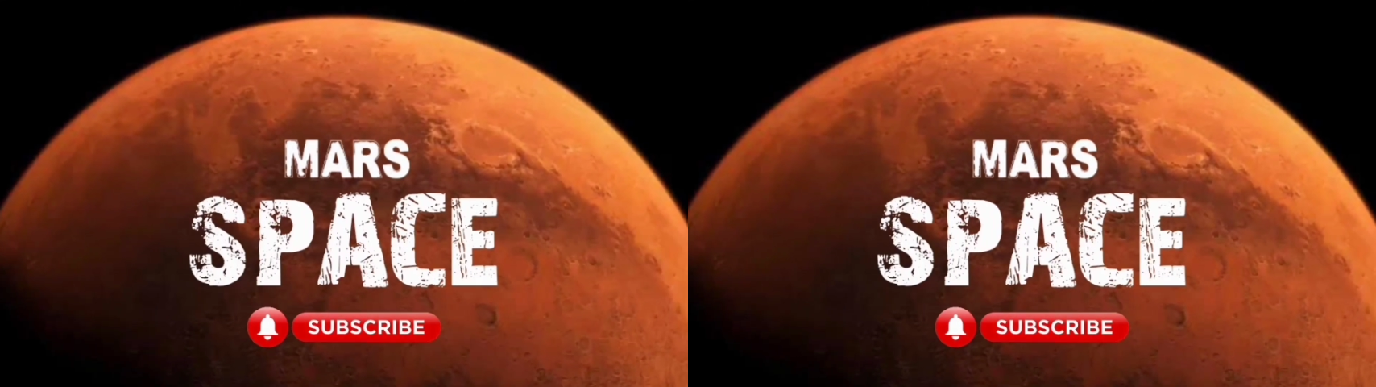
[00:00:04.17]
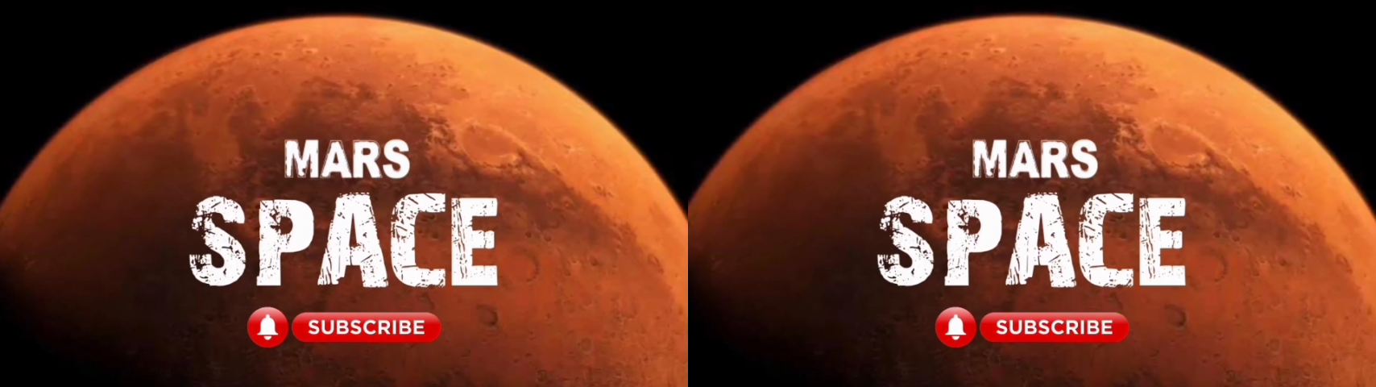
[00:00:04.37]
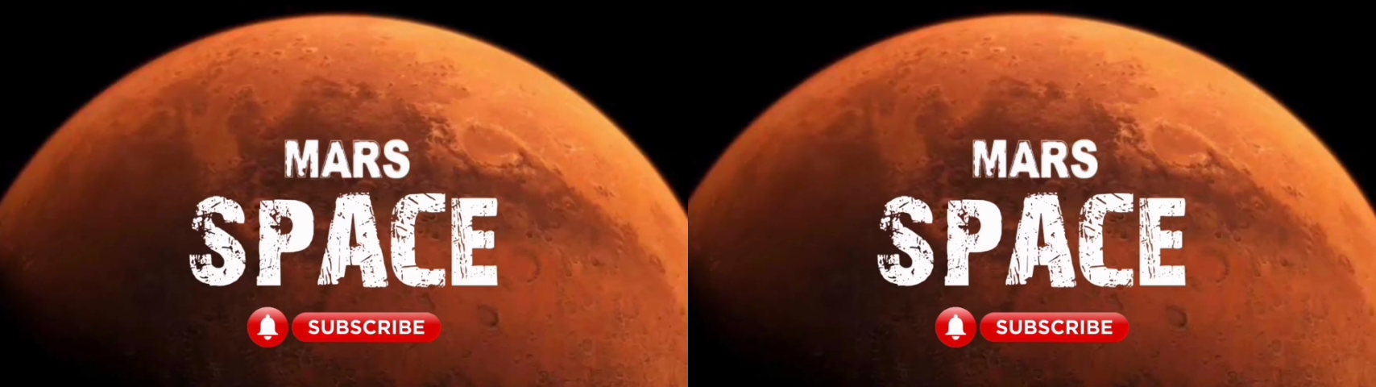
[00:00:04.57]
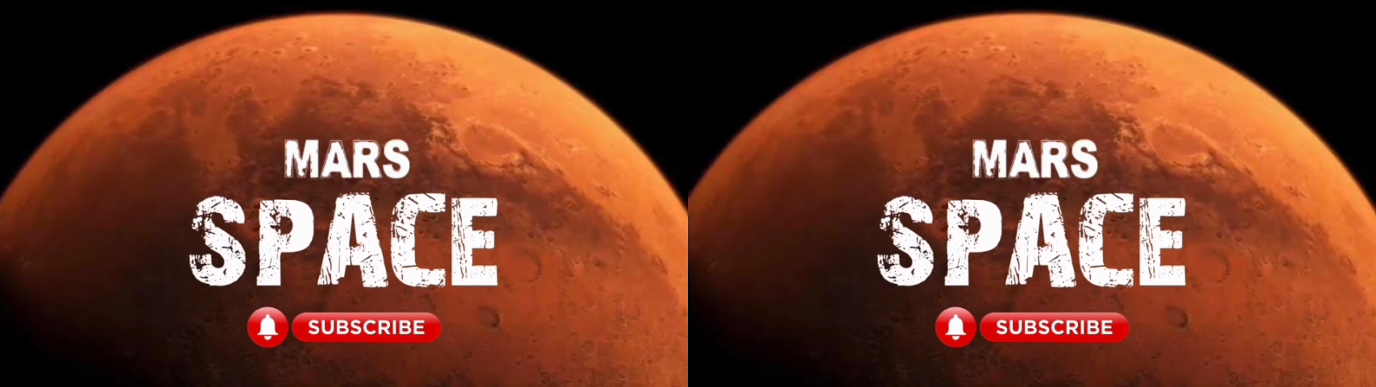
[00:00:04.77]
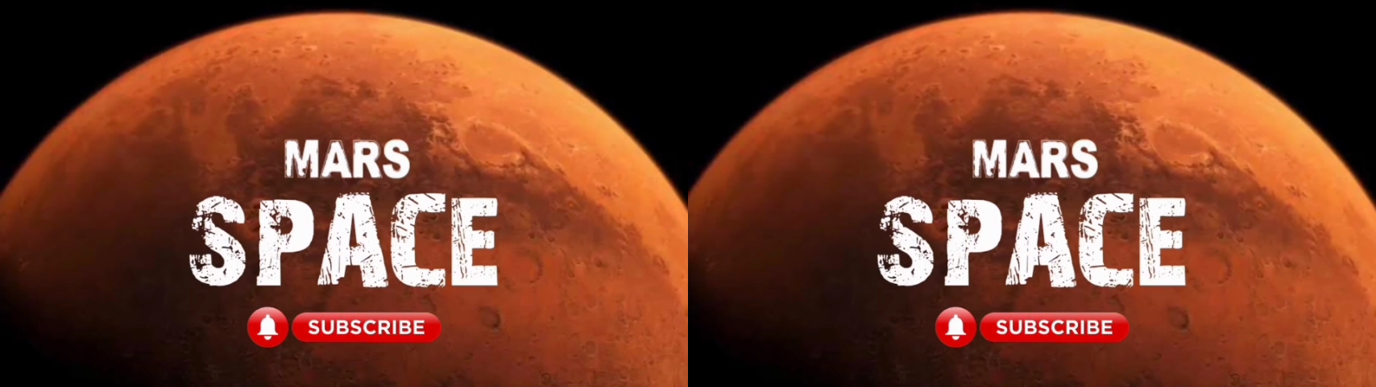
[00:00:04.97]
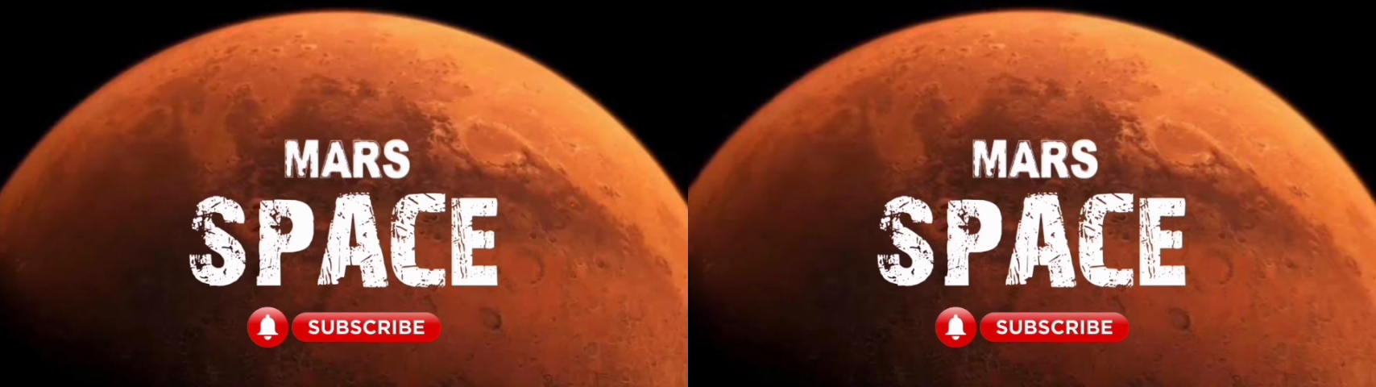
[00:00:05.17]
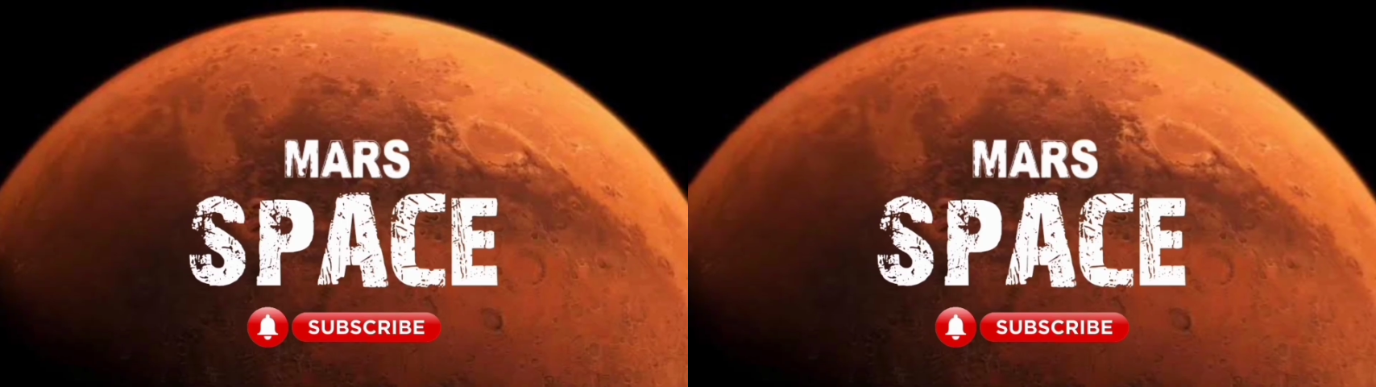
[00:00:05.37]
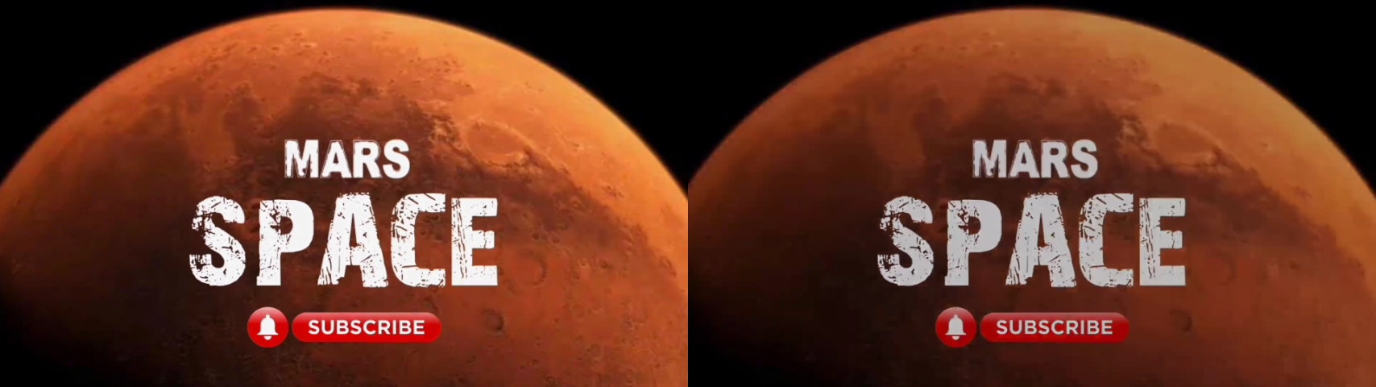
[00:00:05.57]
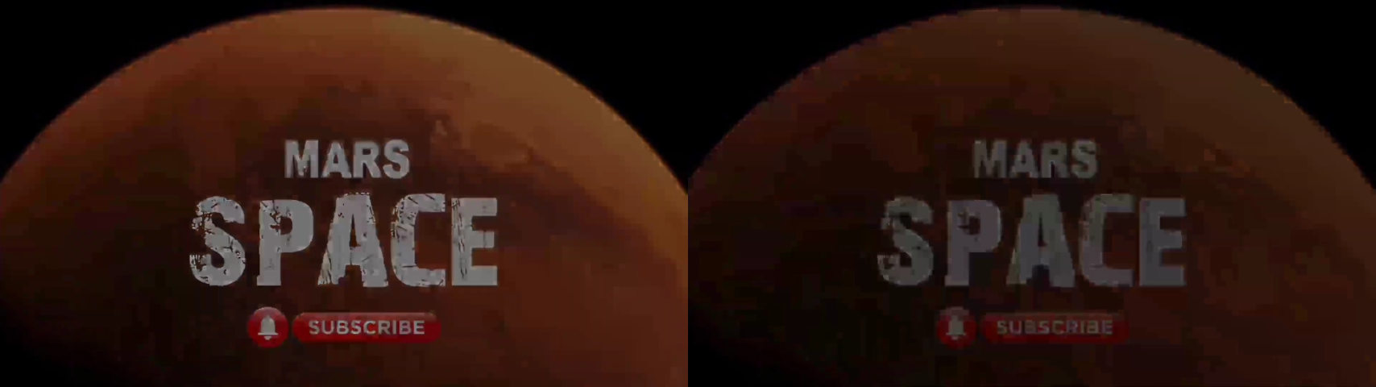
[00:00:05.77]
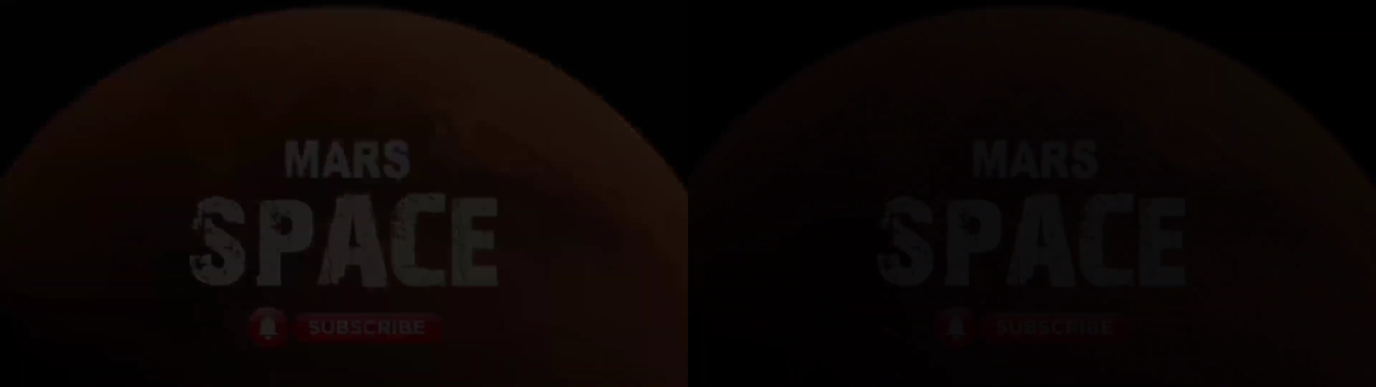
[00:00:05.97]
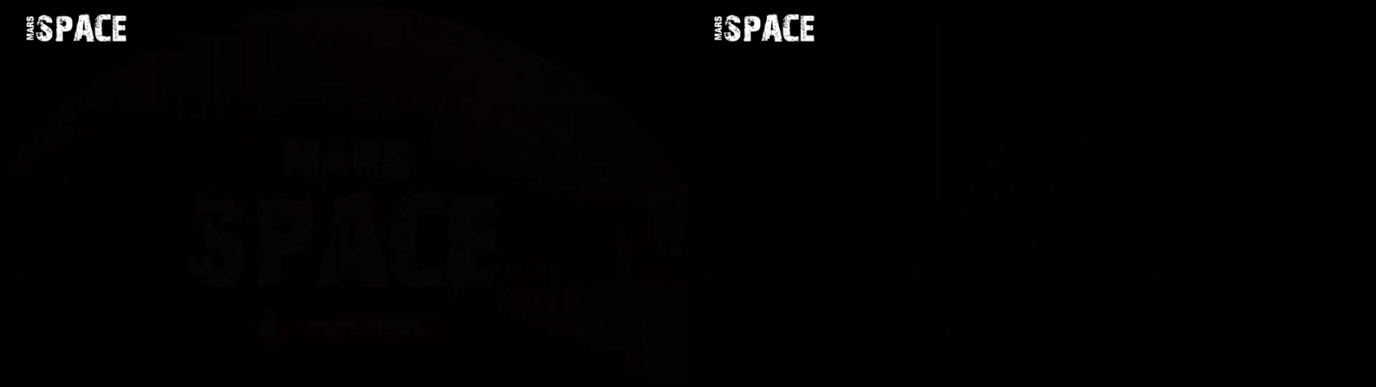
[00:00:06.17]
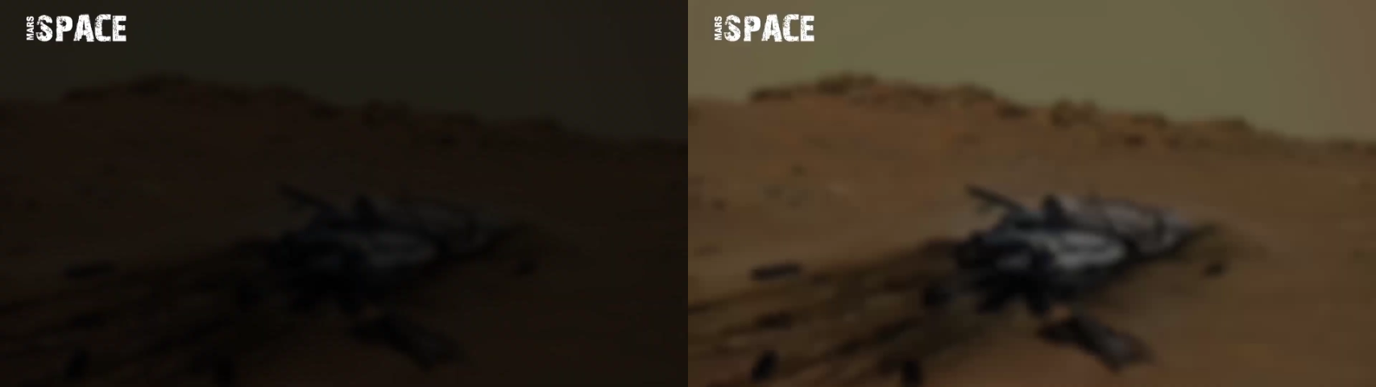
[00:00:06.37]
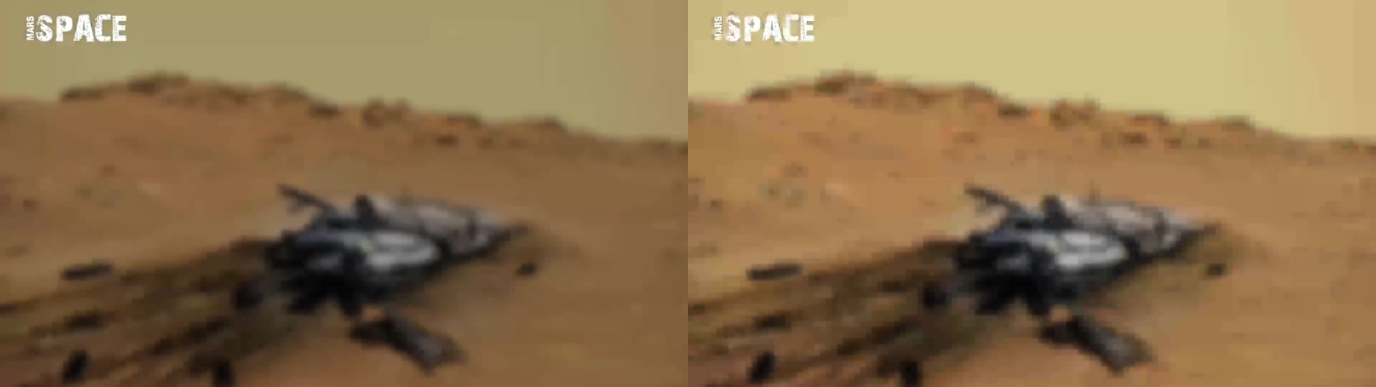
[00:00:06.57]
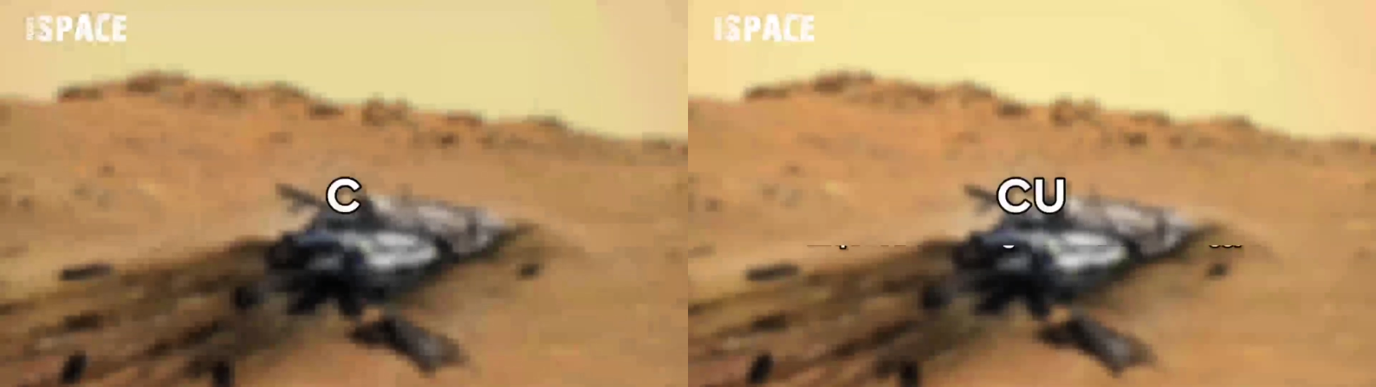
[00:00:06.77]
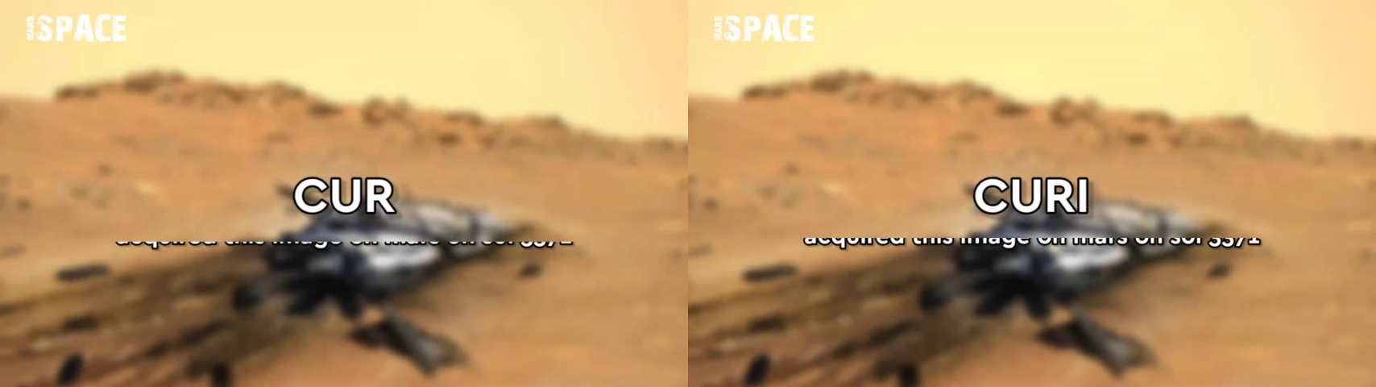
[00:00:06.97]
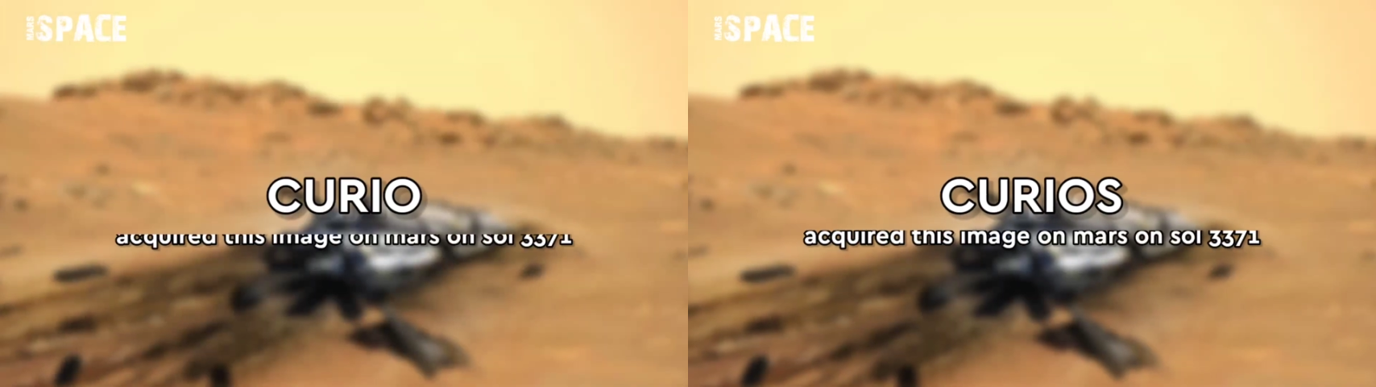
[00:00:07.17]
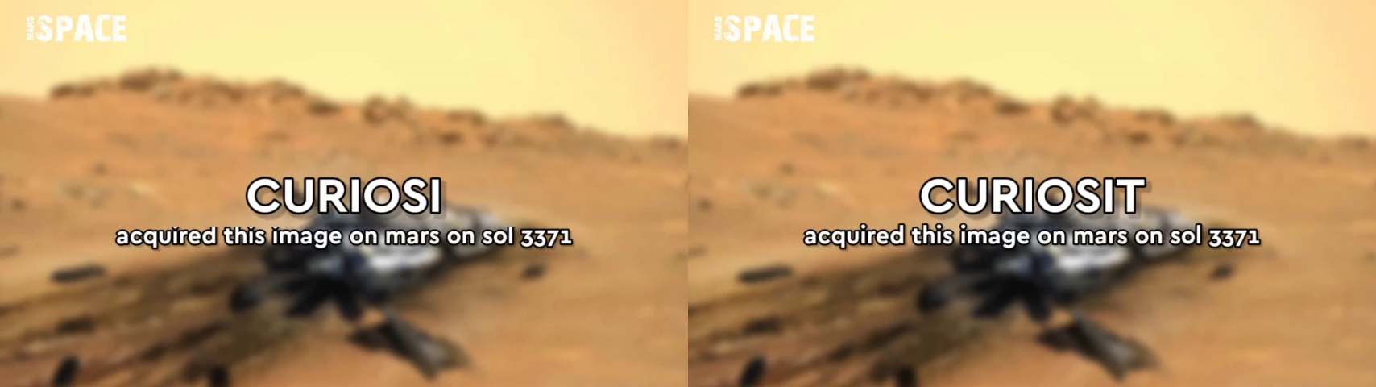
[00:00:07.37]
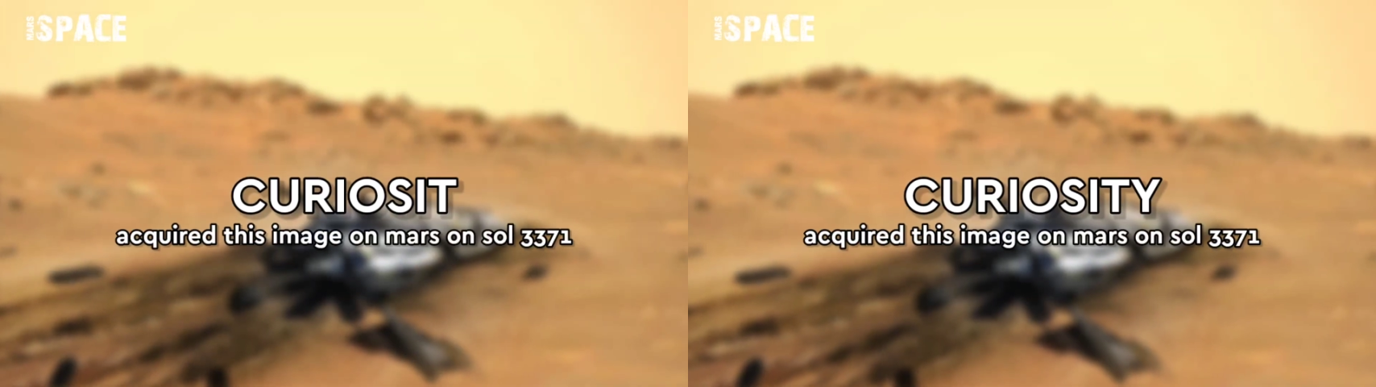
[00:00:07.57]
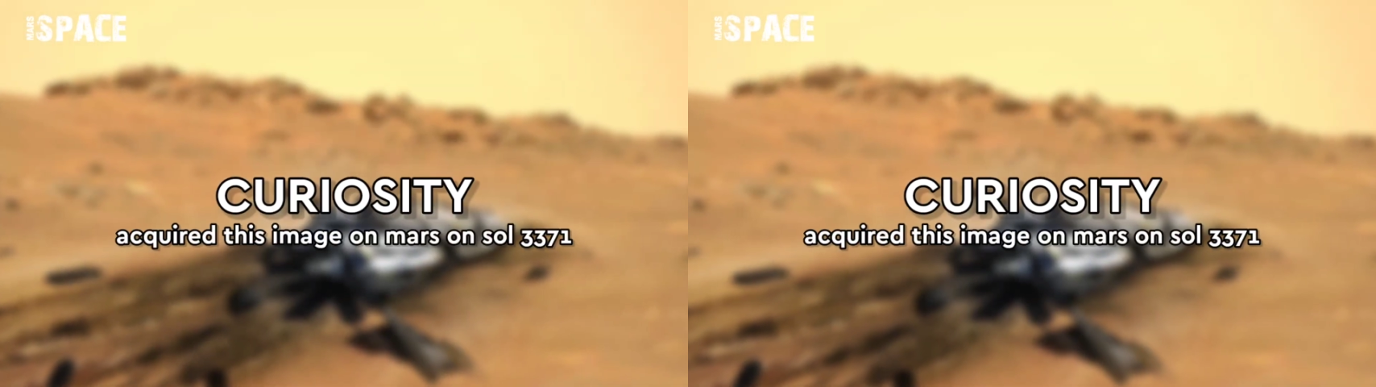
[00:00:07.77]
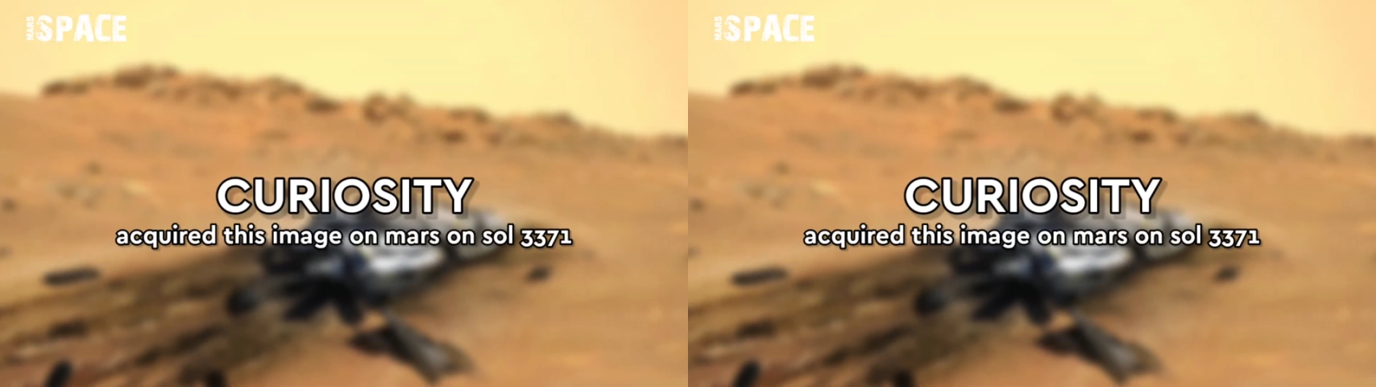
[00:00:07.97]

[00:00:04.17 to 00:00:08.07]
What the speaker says: (no speaker visible)